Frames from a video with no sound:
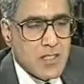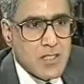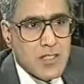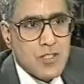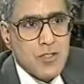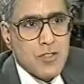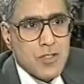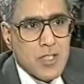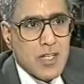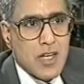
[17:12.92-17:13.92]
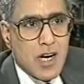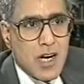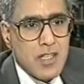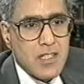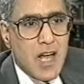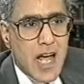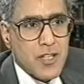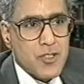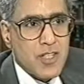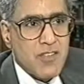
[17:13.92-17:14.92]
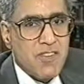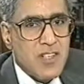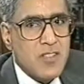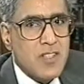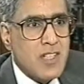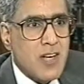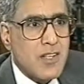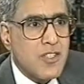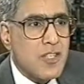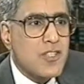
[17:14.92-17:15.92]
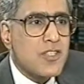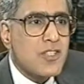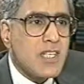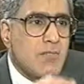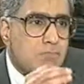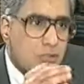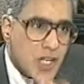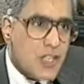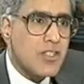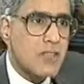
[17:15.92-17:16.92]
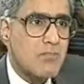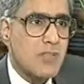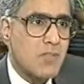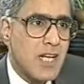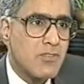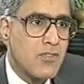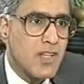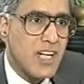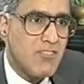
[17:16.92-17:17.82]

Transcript: the decisions you're taking aren't actually filtering down and changing the impression people have of the